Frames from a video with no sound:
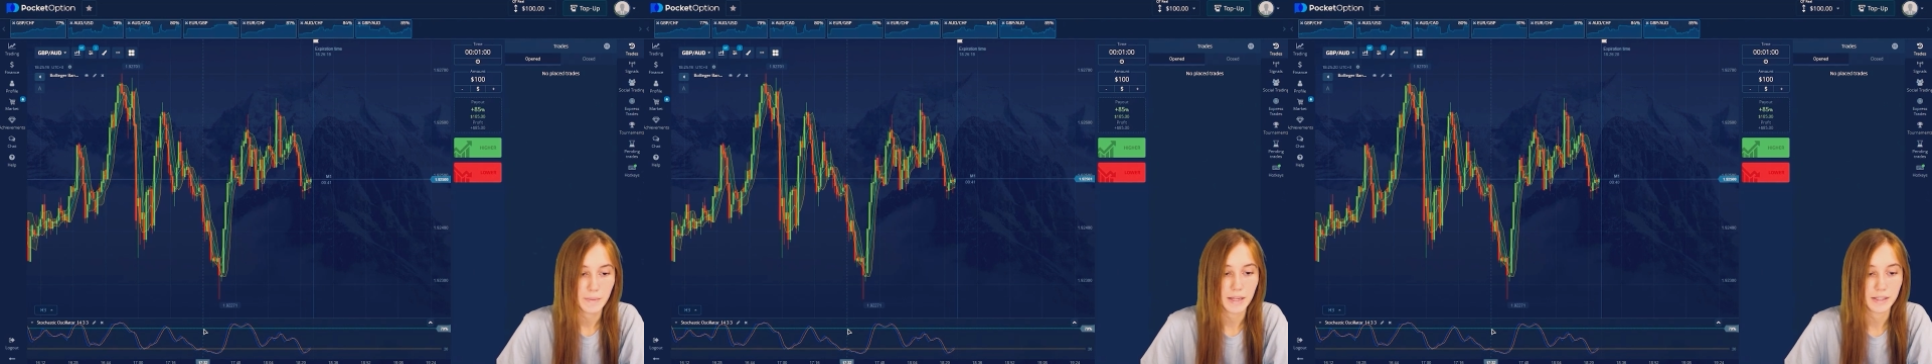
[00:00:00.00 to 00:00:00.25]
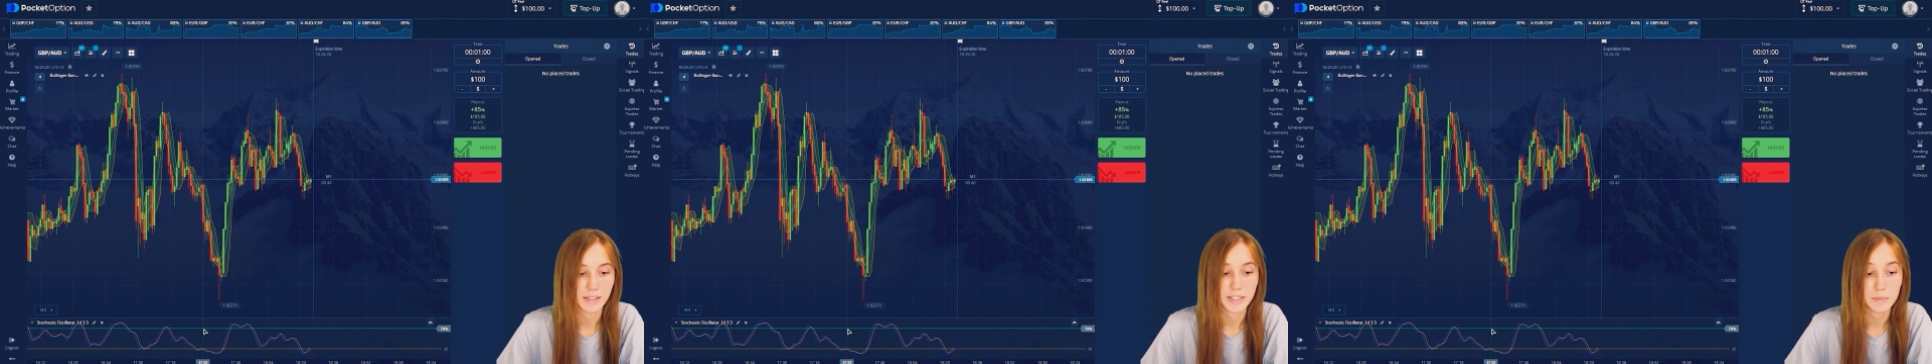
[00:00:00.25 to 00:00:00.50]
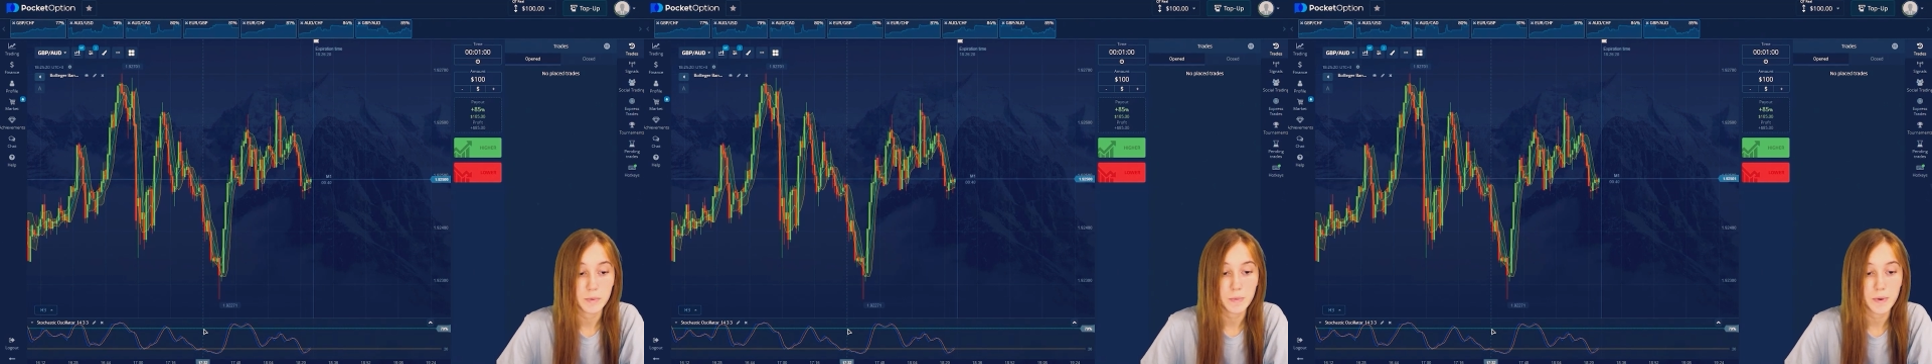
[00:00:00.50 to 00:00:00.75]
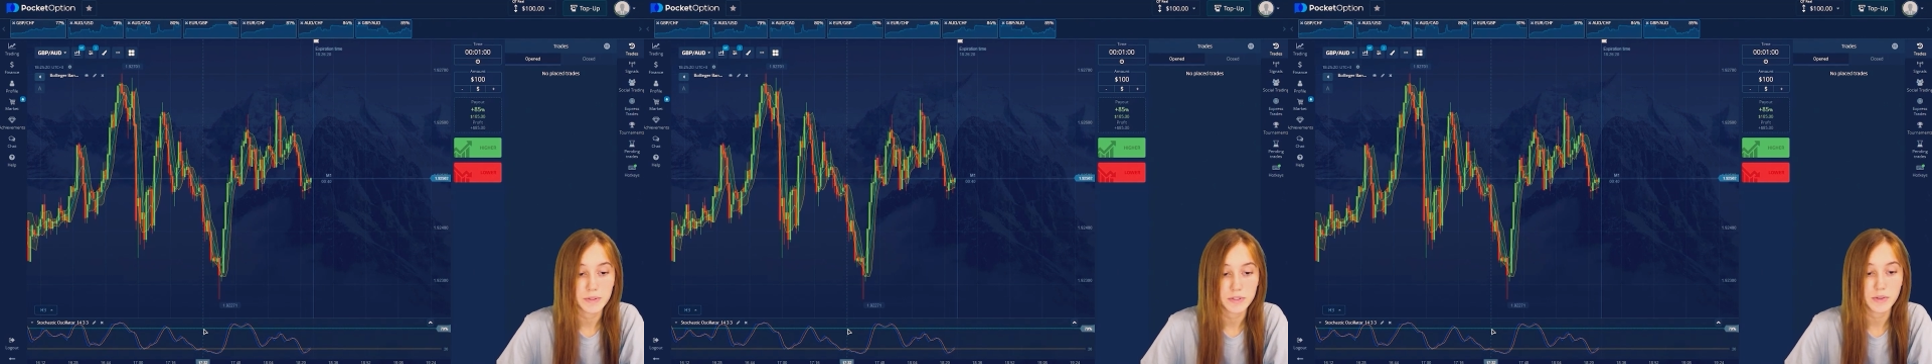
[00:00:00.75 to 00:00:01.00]
let's move
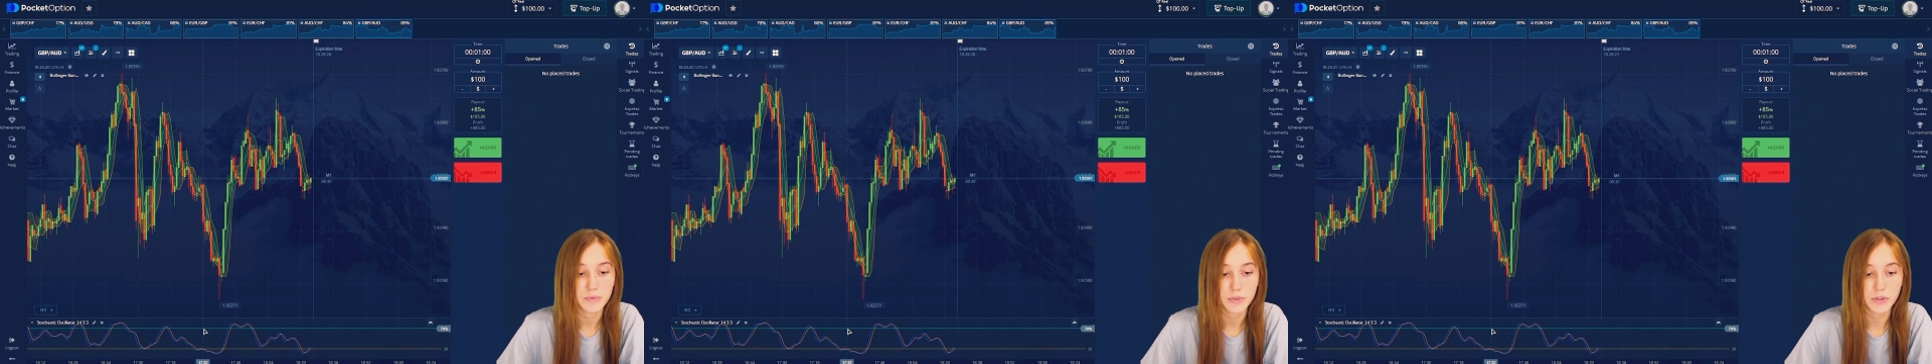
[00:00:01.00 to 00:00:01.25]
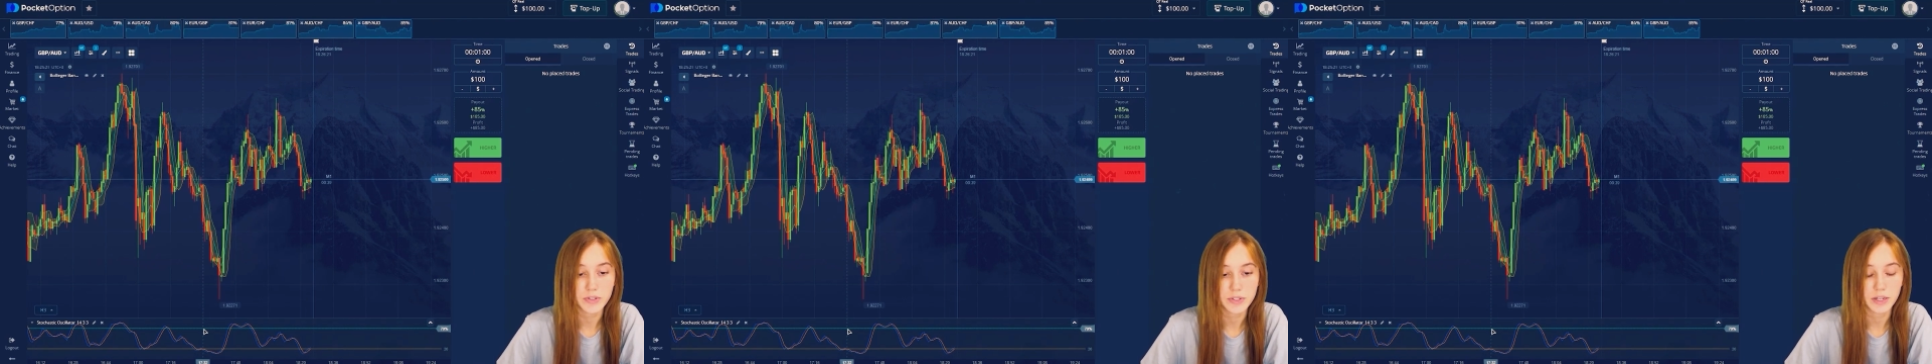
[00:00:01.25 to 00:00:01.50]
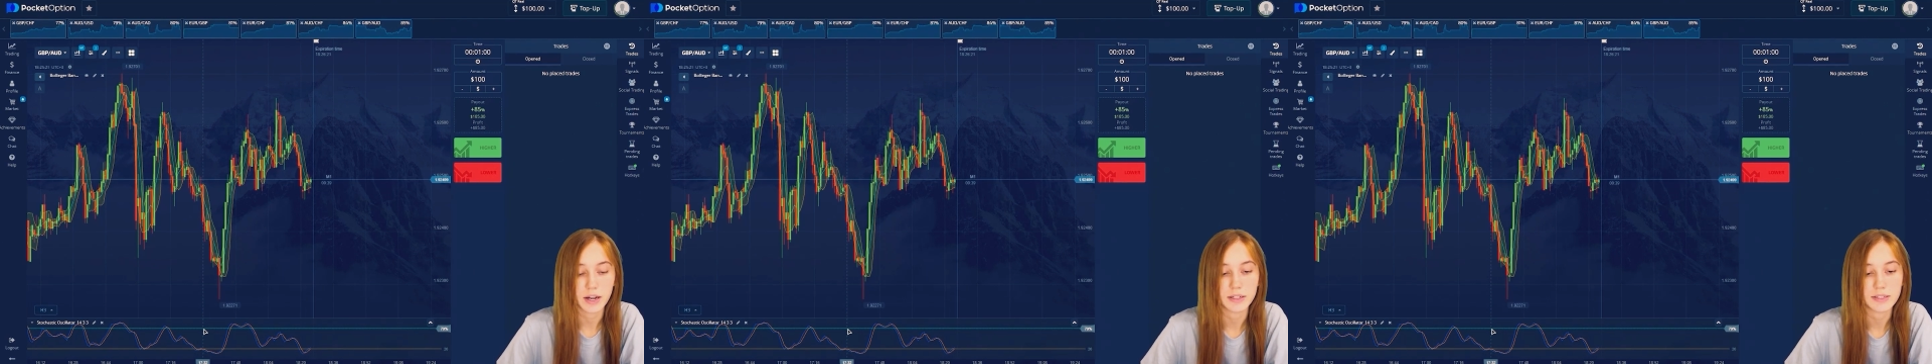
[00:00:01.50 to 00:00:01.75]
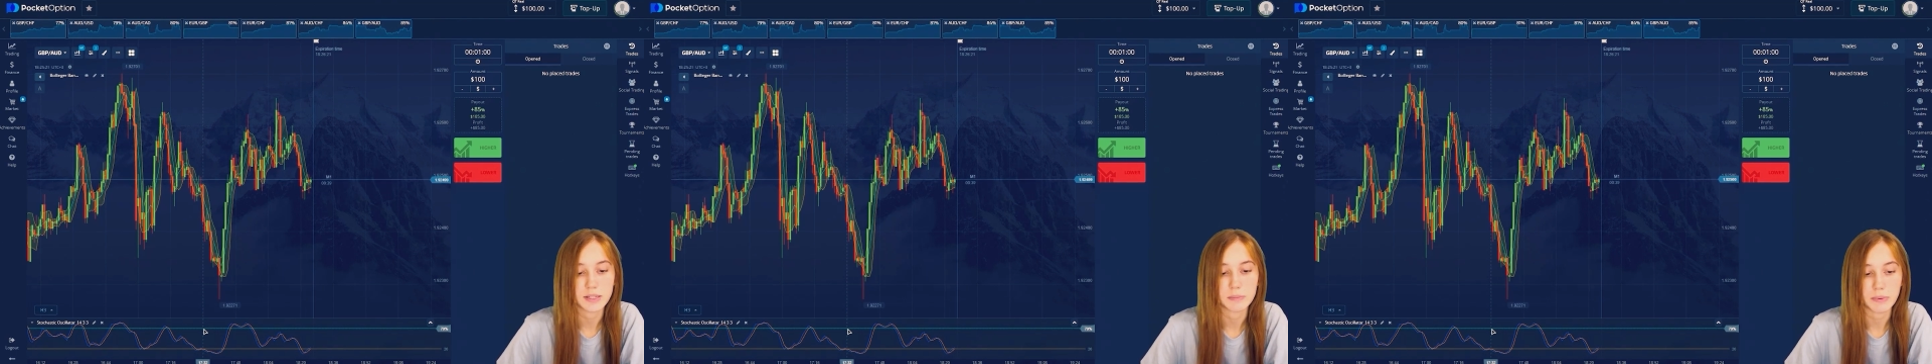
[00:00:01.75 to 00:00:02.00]
on to the first concept